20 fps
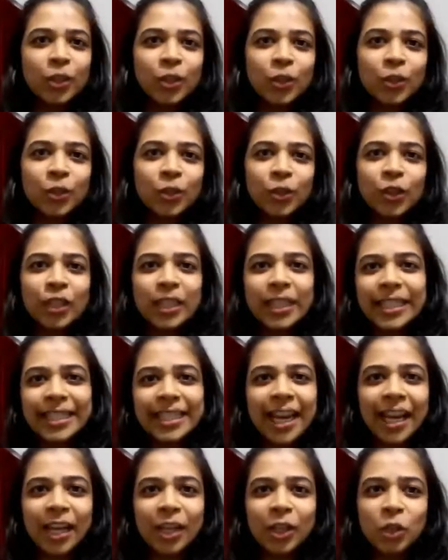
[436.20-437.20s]
usually
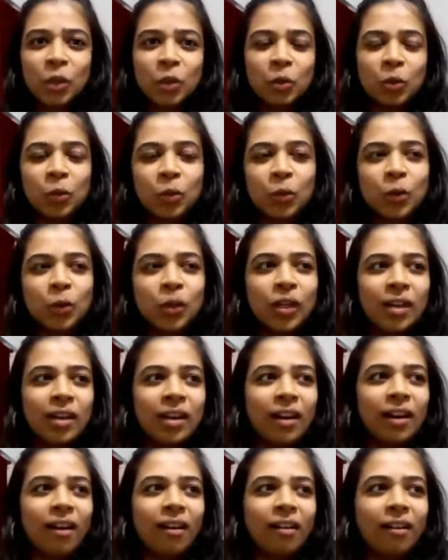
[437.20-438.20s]
tend to
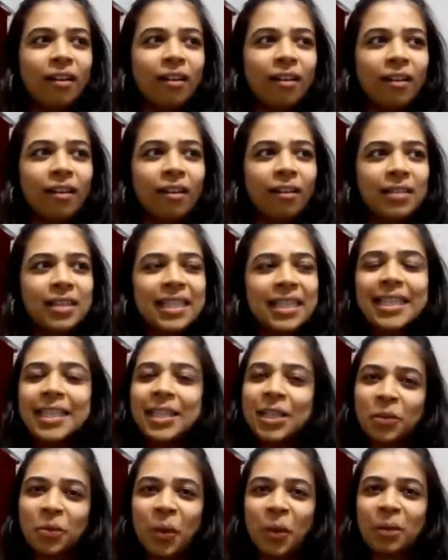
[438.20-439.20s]
sit
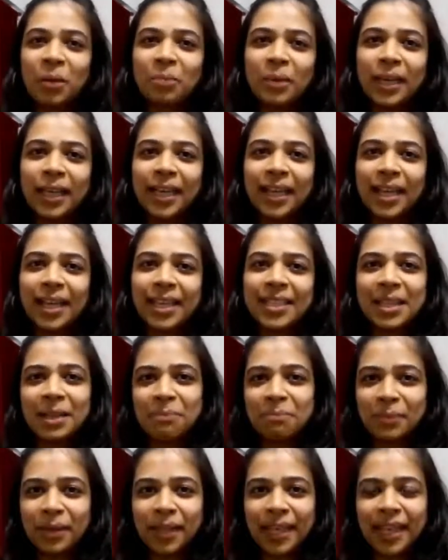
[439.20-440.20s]
in one place
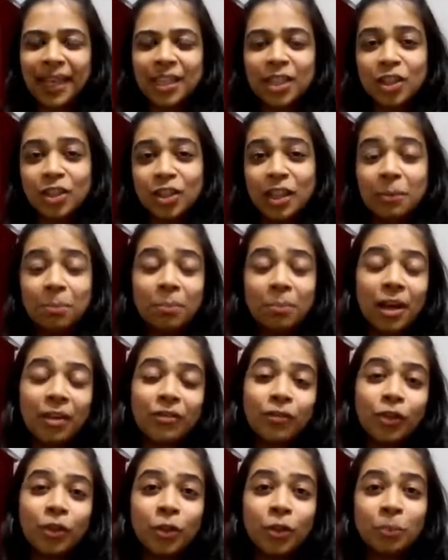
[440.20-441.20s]
and play. They
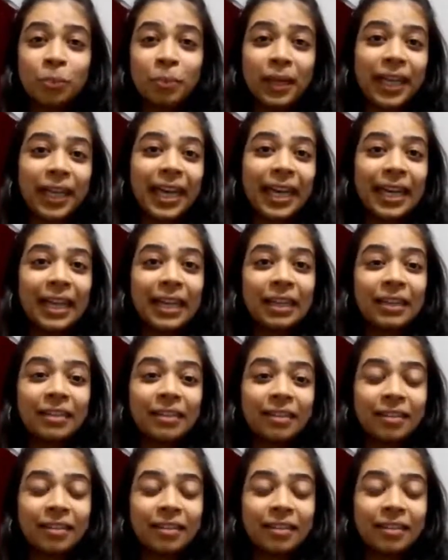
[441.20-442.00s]
prefer playing